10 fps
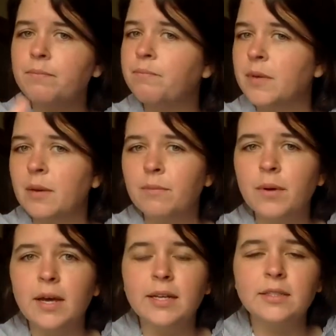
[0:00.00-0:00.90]
being
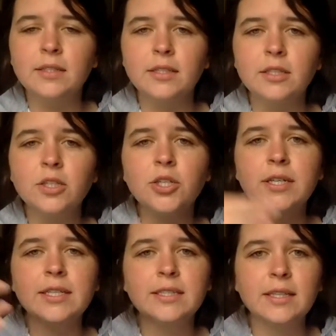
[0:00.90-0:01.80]
put into the
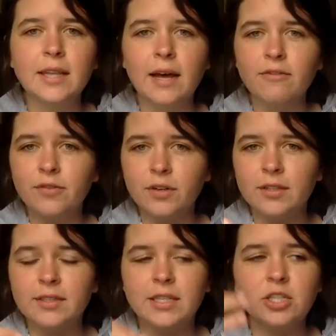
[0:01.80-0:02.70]
uterus and that
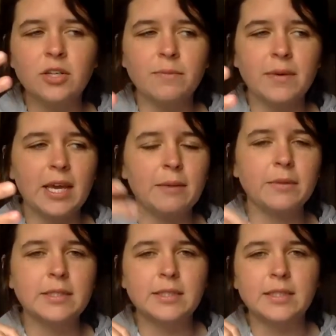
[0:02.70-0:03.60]
fertilization and being able to